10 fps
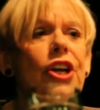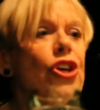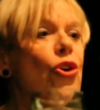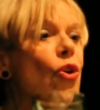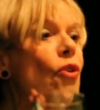
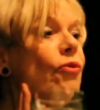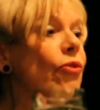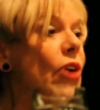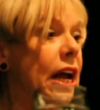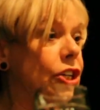You're
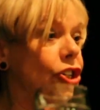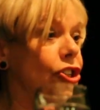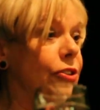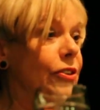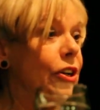
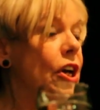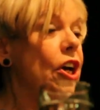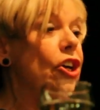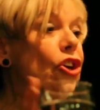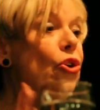fresh.
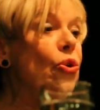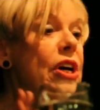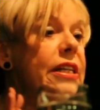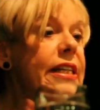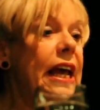You
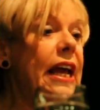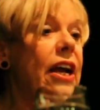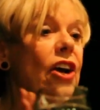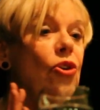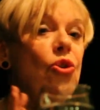can take
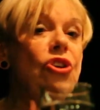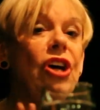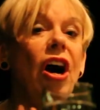a good